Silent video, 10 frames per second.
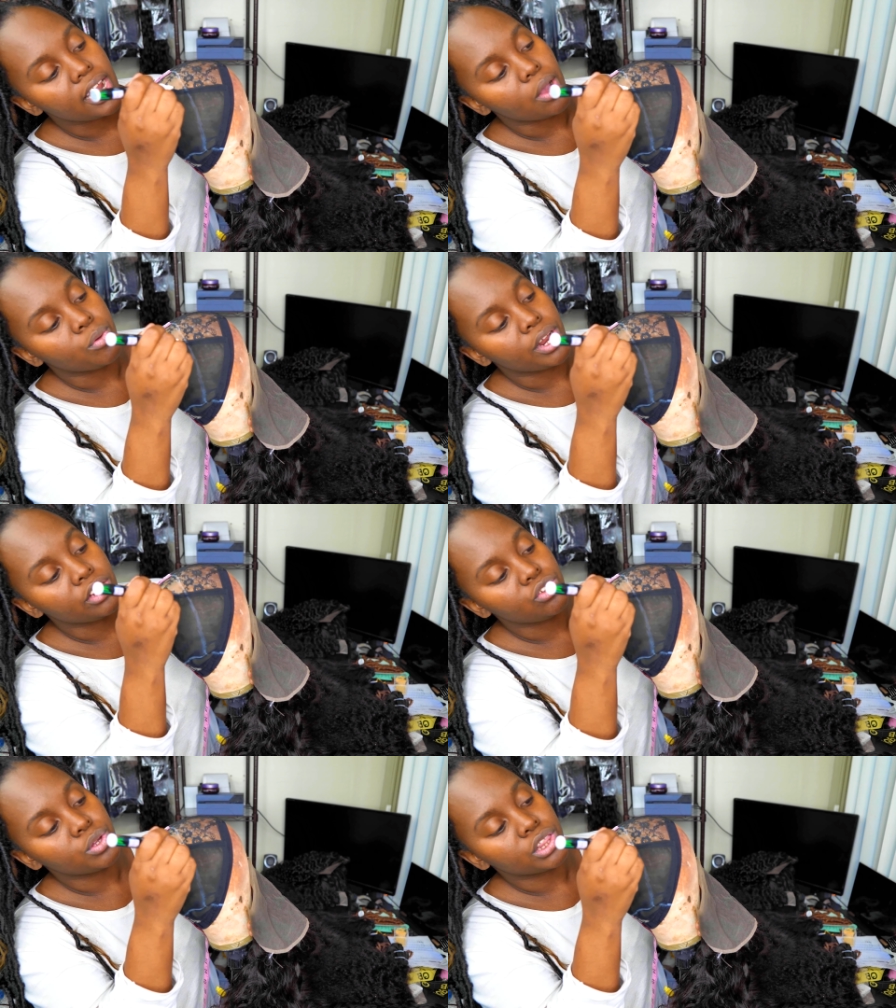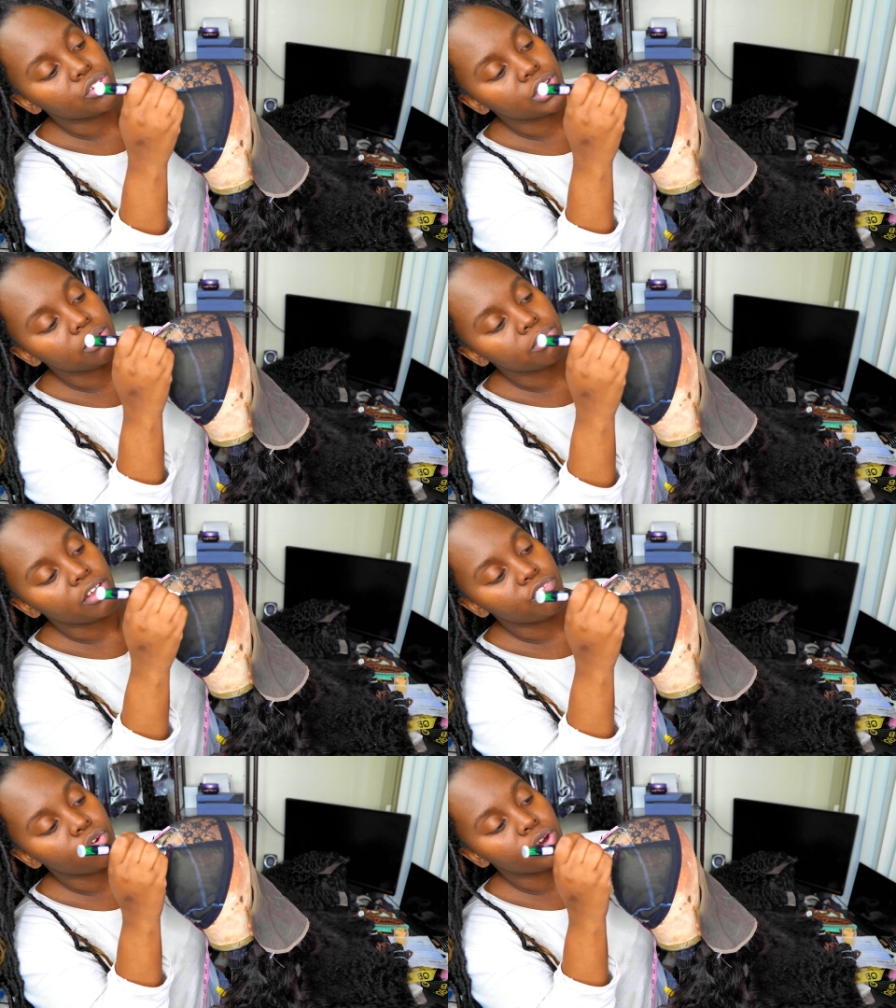Now when I do a 13 by
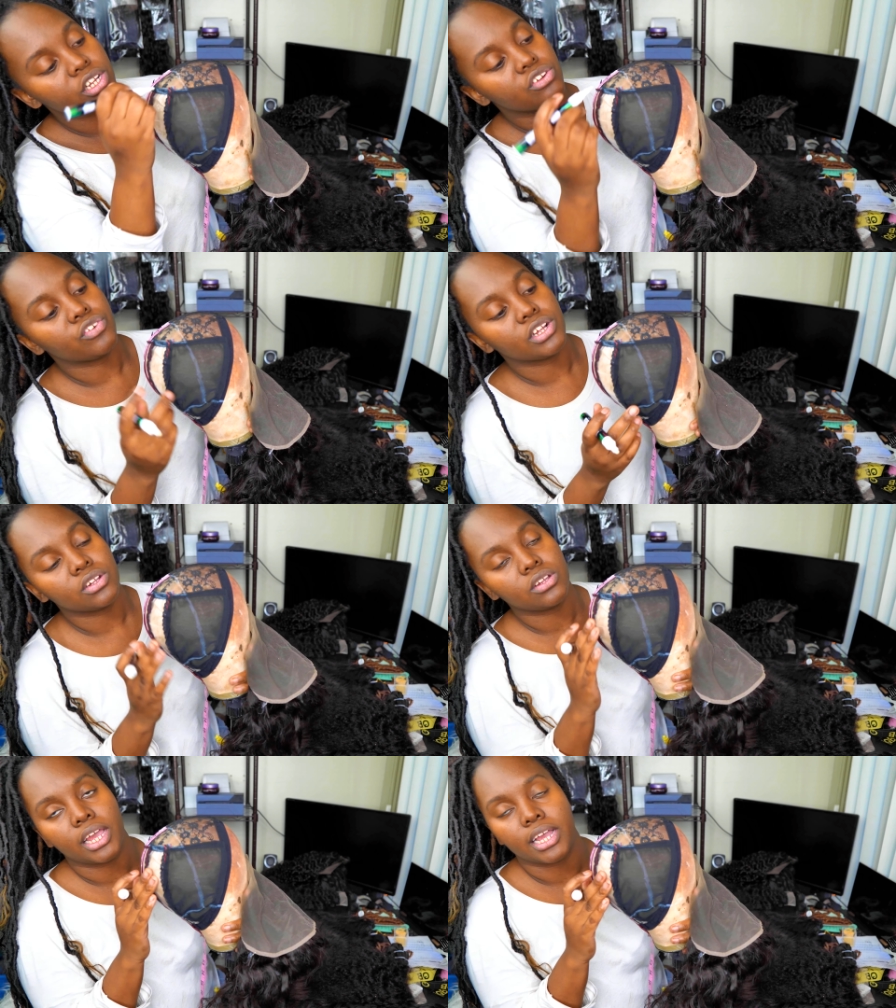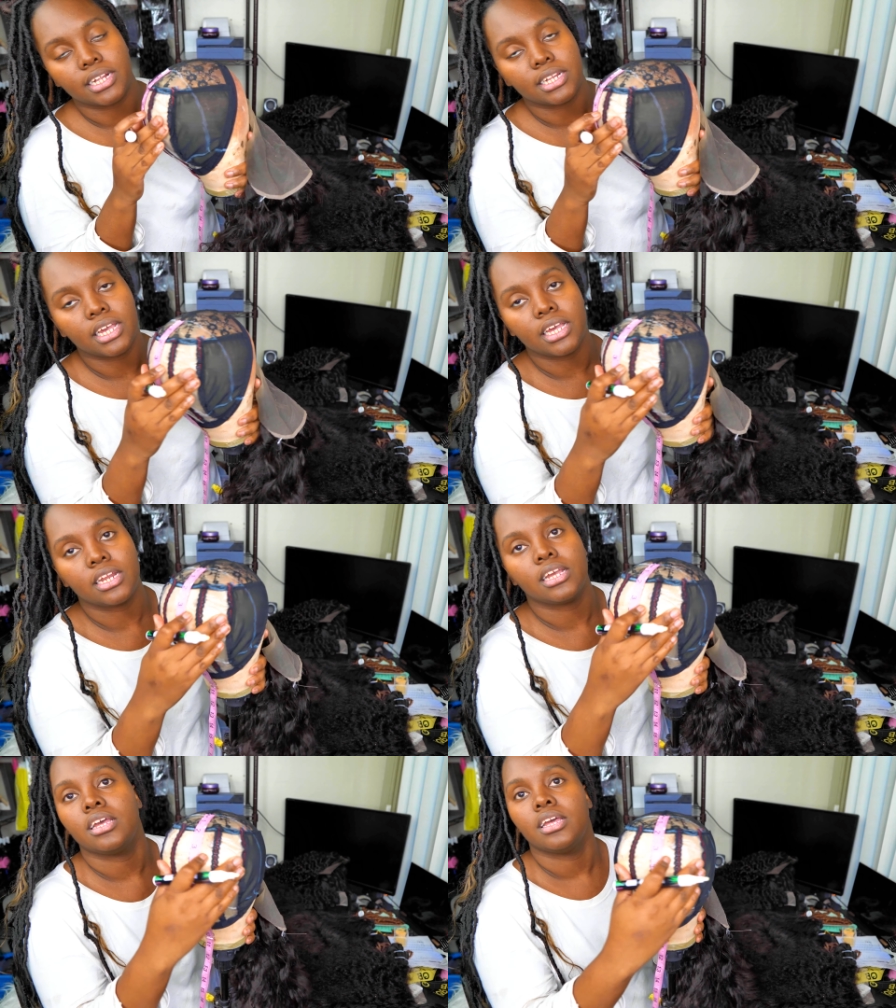4 inch frontal, like I
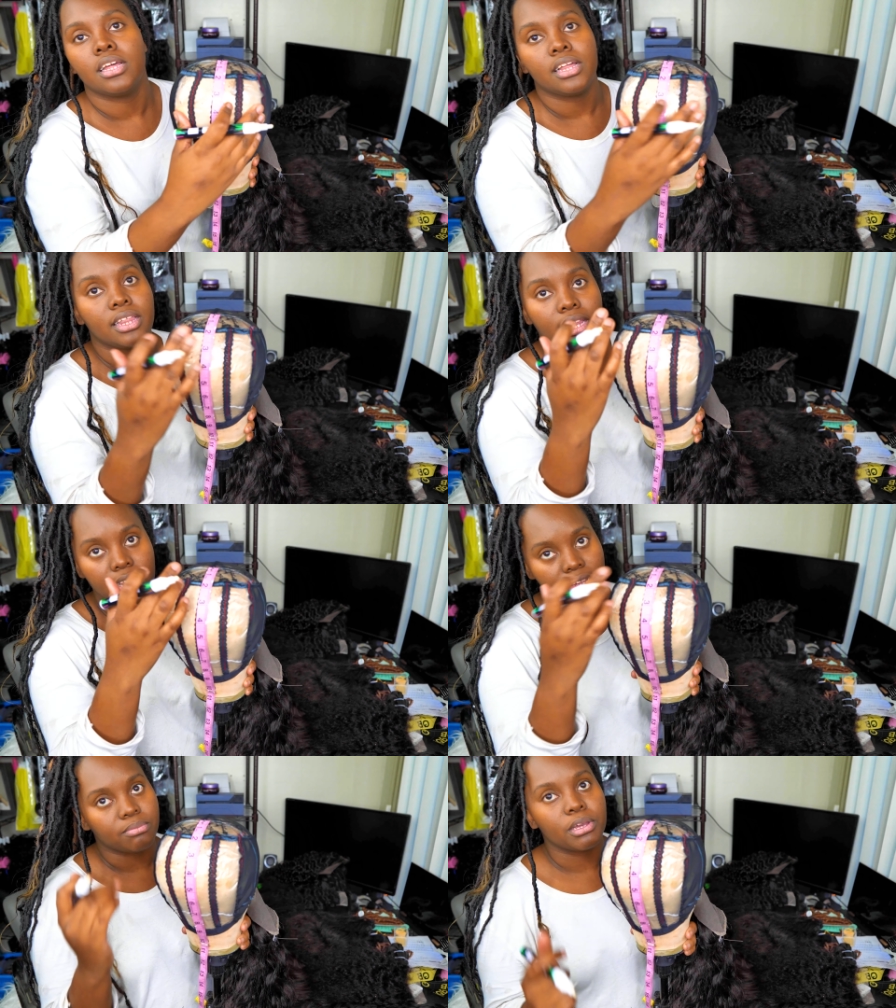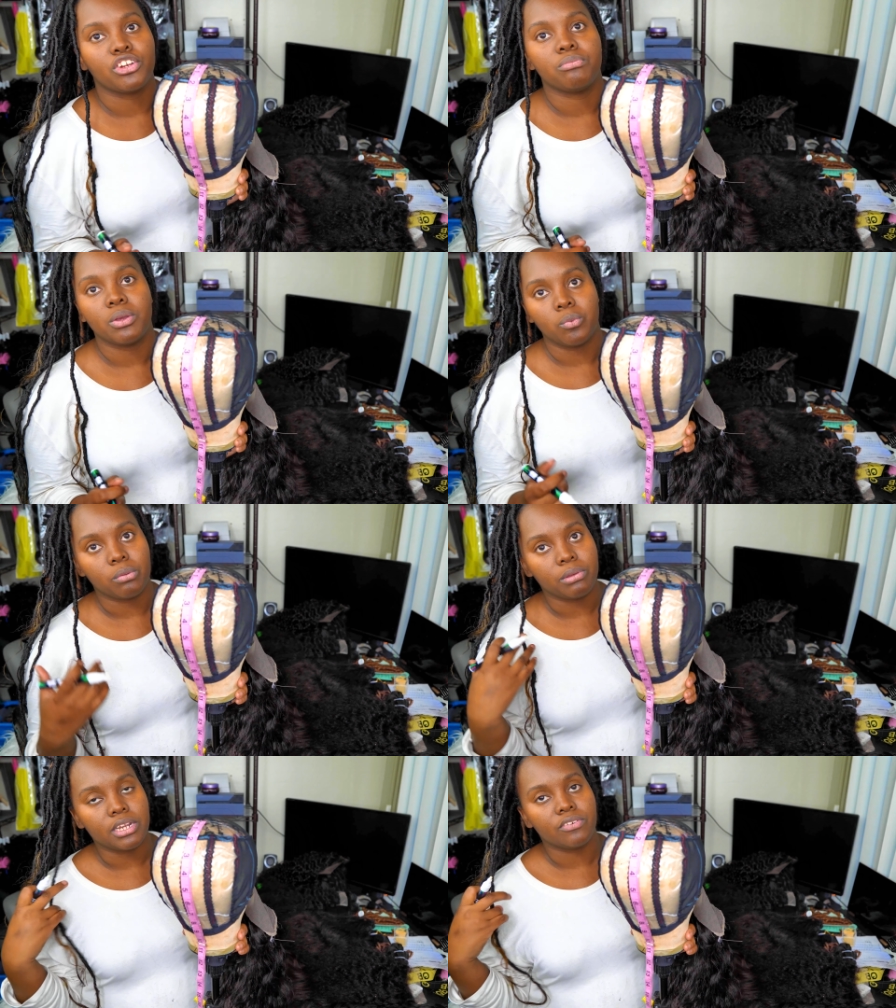said, this measurement will
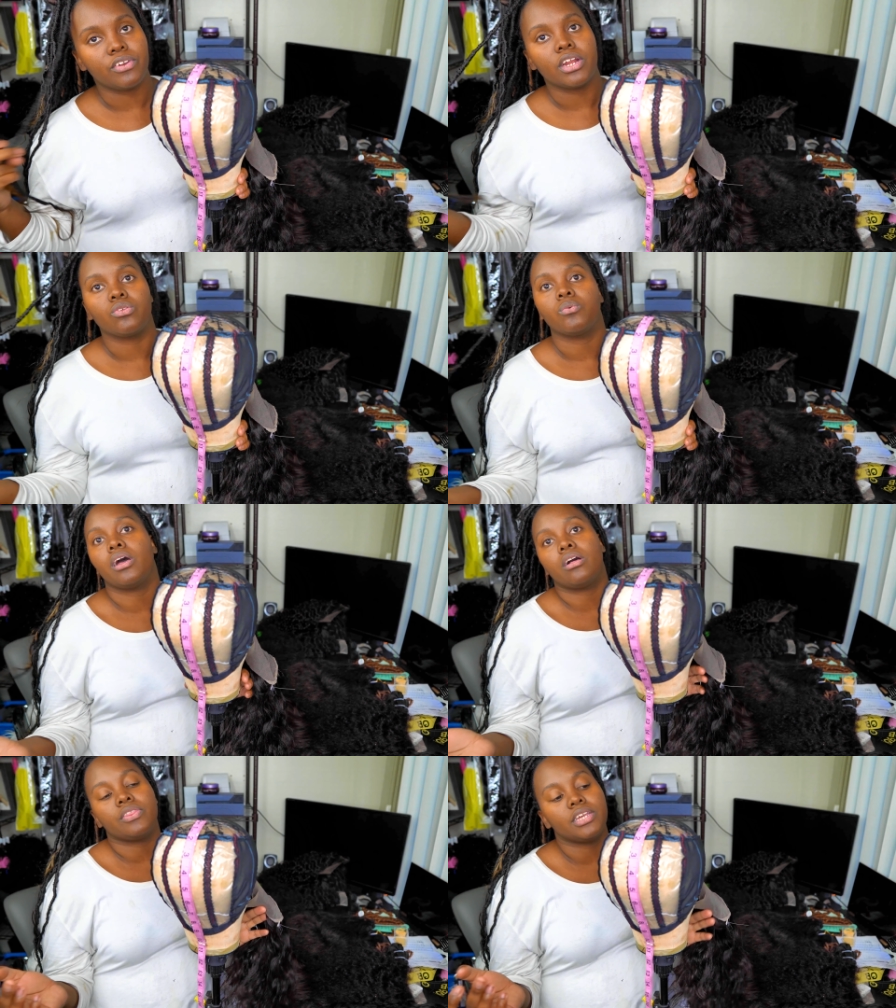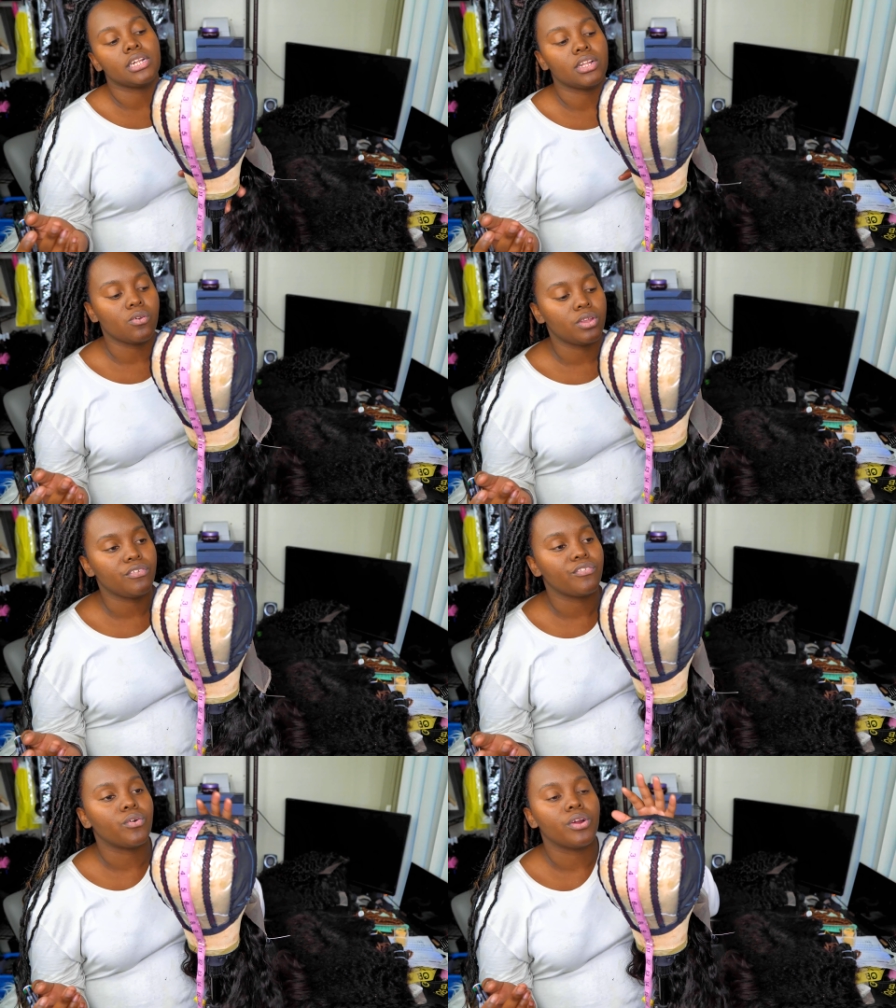be different as well. This is only
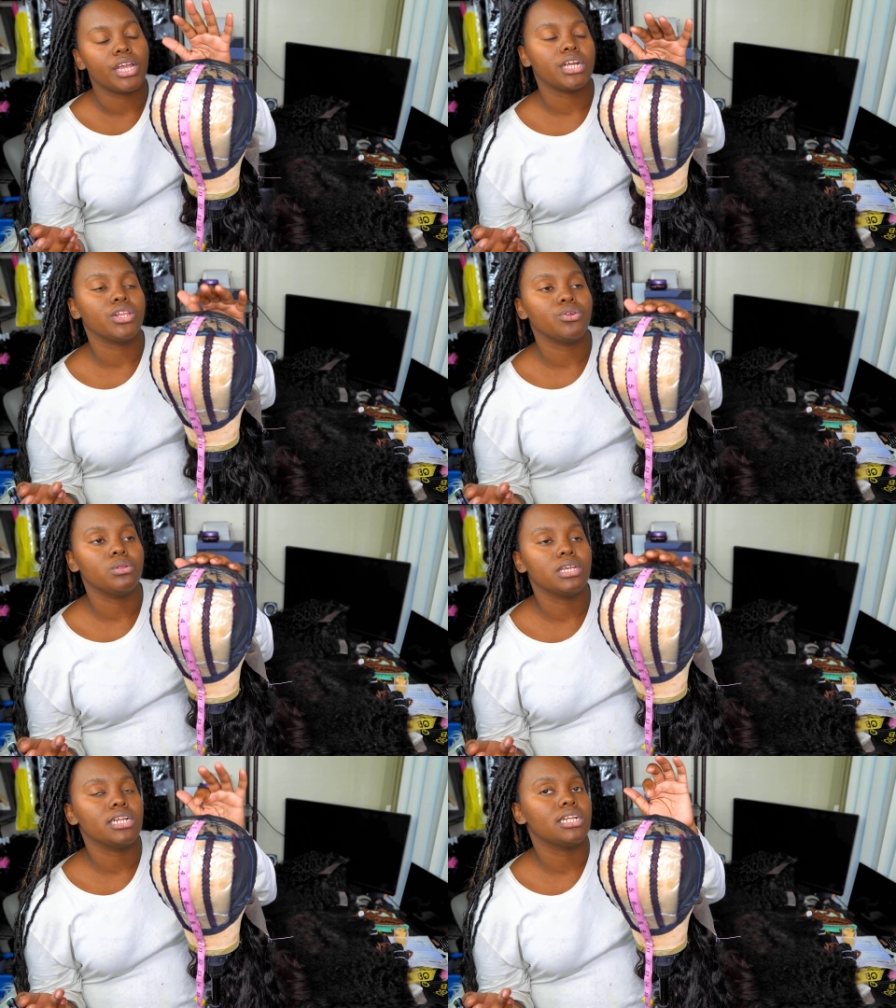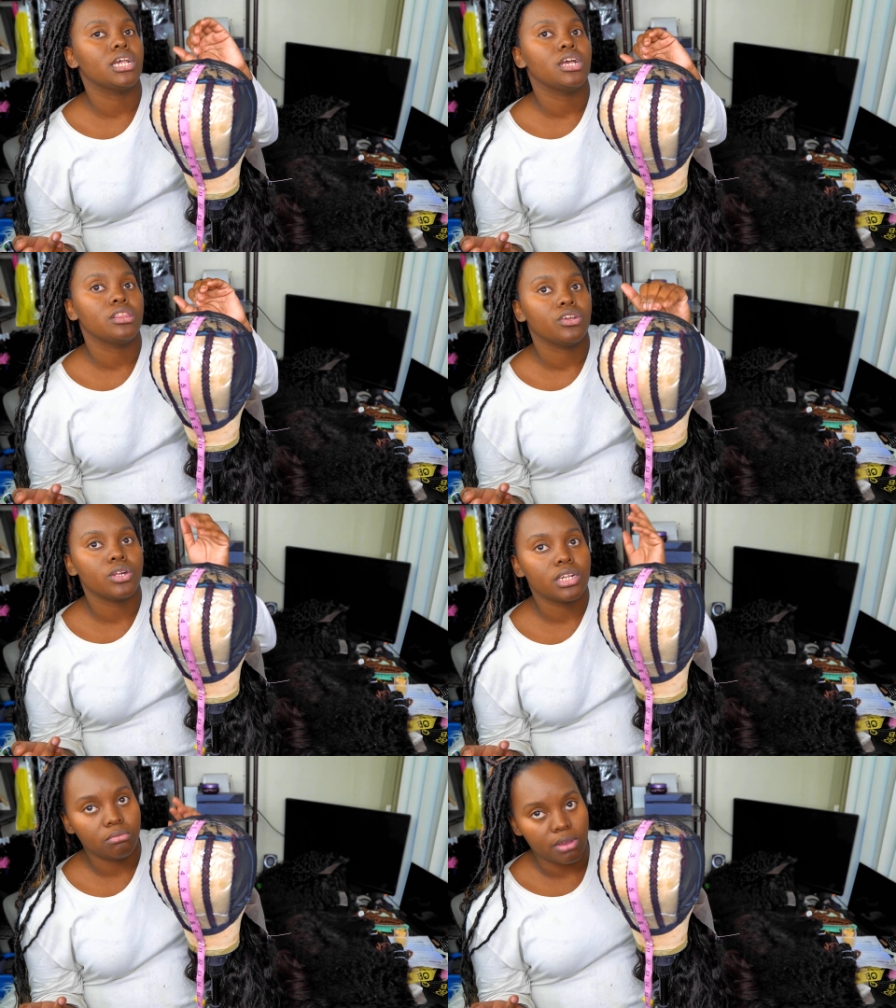for a glueless
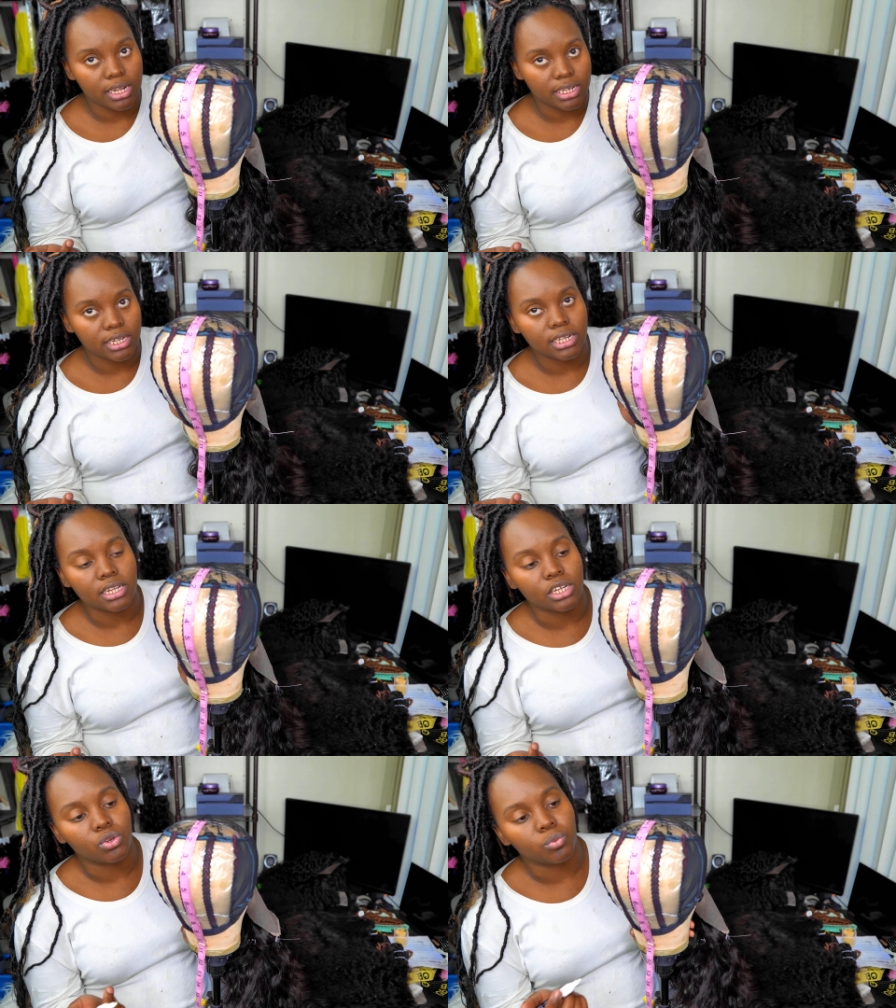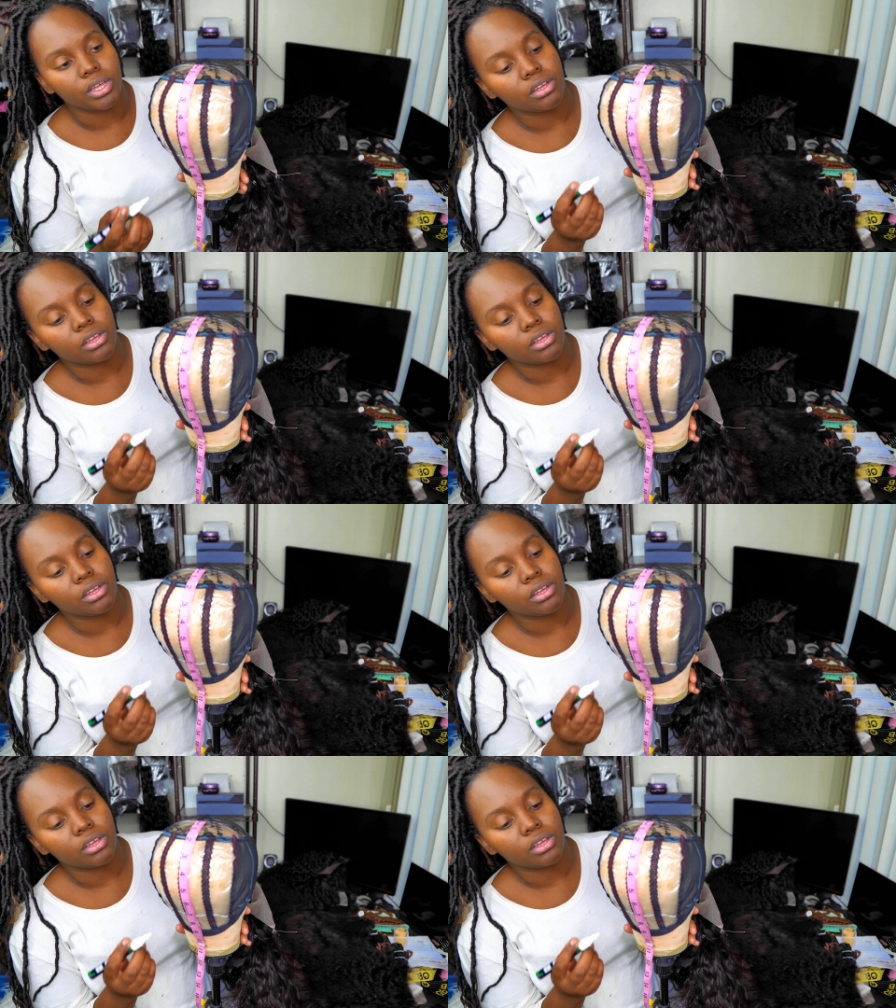13 by 6 inch wig.